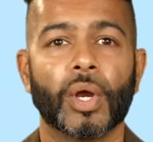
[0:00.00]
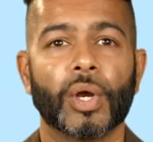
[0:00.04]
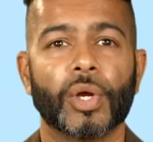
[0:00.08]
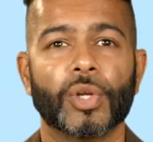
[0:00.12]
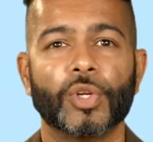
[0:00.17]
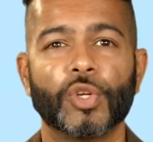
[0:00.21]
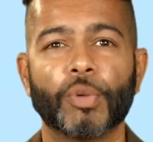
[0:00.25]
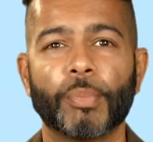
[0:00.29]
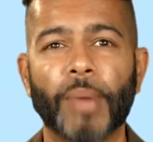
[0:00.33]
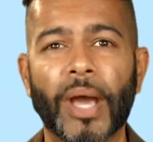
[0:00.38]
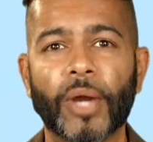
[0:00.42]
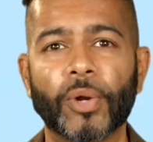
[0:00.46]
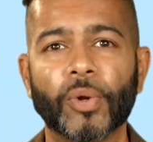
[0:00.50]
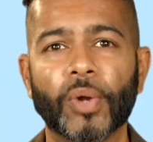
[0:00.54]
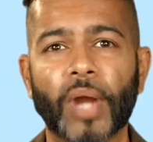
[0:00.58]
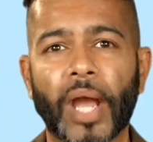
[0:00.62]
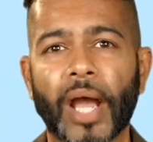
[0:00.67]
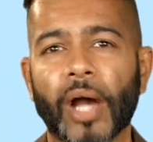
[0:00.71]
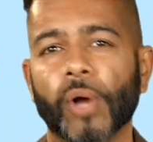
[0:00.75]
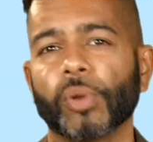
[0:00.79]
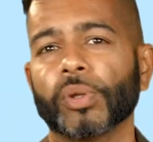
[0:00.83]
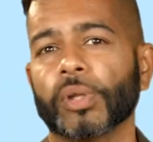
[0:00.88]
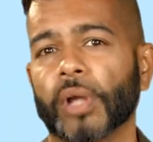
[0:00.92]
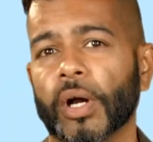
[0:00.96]
No matter
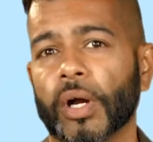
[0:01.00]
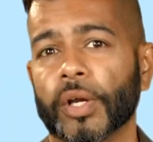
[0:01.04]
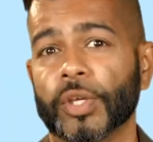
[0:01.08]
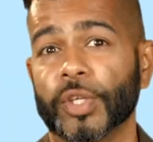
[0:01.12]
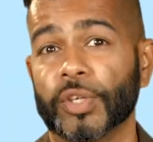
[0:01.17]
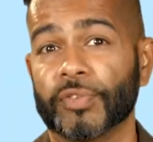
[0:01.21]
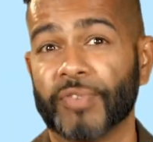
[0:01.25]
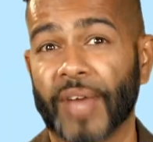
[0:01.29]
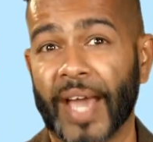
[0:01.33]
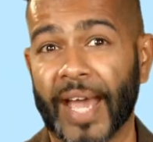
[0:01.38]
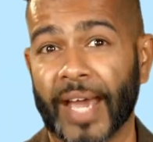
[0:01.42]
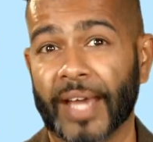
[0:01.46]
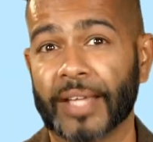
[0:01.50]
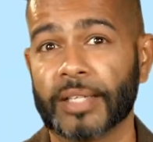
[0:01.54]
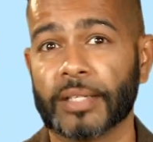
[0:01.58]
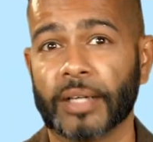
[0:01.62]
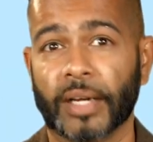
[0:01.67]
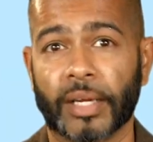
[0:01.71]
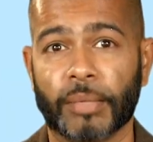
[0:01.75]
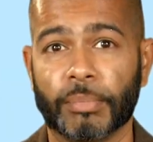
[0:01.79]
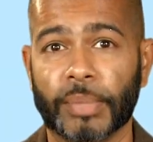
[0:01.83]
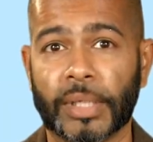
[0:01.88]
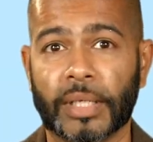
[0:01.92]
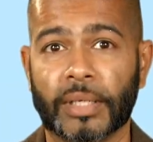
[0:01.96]
how long you've had
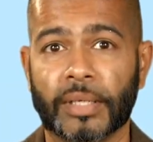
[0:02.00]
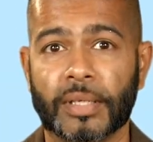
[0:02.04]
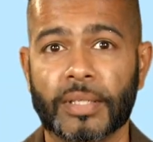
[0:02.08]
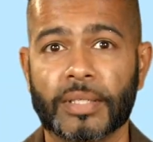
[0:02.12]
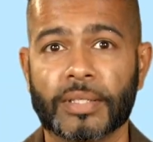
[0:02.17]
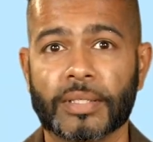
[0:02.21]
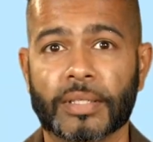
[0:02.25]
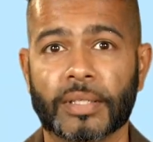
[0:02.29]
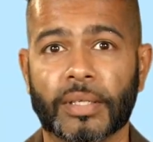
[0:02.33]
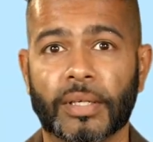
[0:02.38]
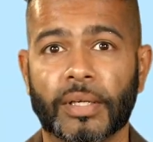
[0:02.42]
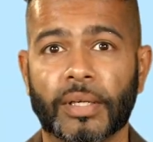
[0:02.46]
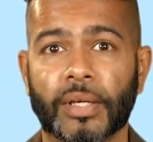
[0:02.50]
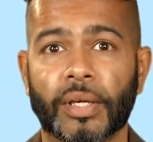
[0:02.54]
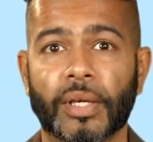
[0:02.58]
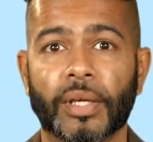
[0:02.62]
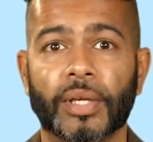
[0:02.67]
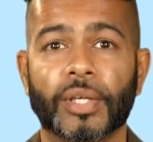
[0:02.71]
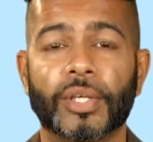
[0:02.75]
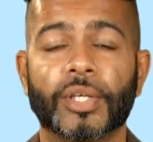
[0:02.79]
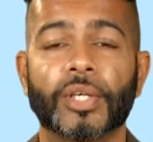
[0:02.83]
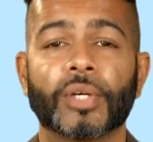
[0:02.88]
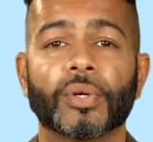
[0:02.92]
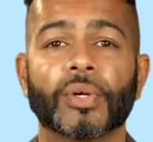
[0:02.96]
diabetes,
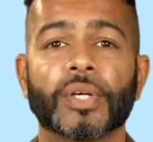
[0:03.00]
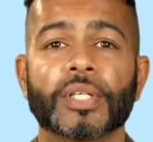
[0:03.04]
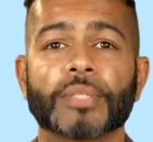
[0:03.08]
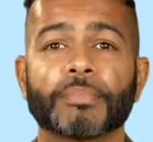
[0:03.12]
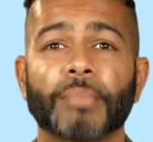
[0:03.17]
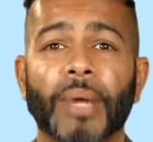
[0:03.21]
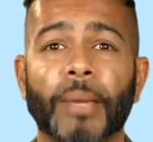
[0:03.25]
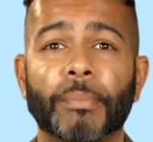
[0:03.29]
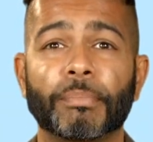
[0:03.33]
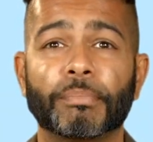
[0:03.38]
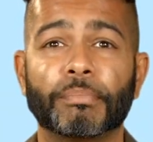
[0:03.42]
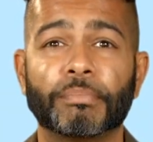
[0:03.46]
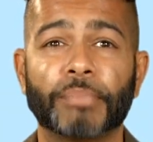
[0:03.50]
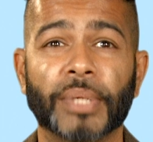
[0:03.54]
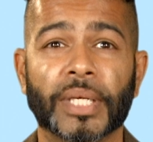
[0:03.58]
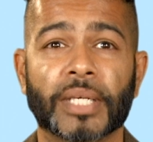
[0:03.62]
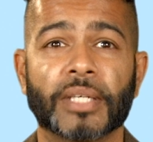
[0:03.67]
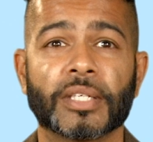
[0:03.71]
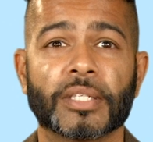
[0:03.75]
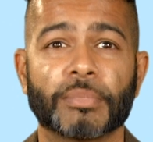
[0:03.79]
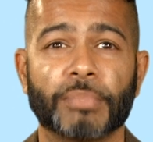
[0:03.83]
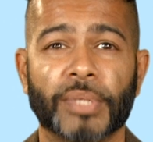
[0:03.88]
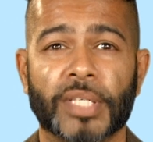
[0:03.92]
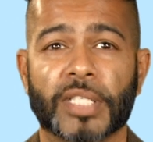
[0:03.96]
here is my
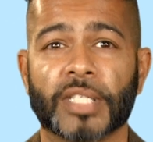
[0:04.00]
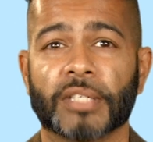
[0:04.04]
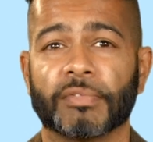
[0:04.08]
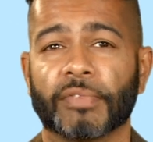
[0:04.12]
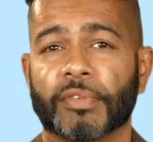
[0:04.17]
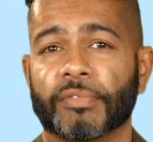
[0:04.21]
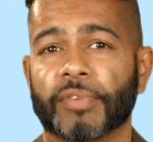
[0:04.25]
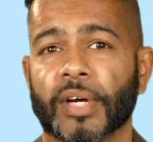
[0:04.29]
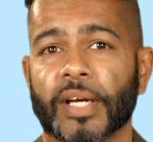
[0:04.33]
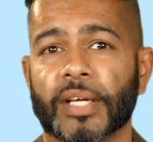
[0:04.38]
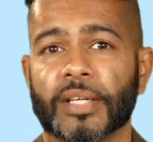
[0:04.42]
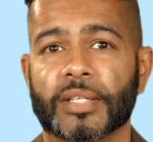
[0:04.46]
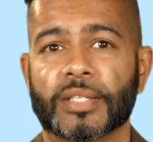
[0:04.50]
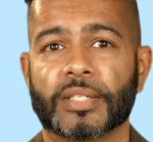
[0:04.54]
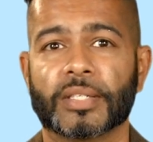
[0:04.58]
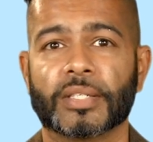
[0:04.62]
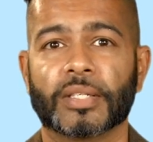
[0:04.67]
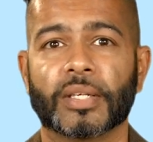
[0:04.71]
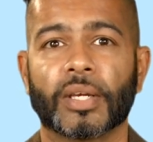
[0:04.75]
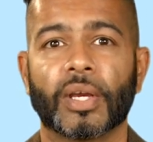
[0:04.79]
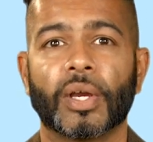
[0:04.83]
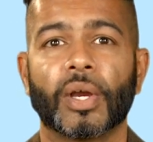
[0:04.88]
biggest piece of advice.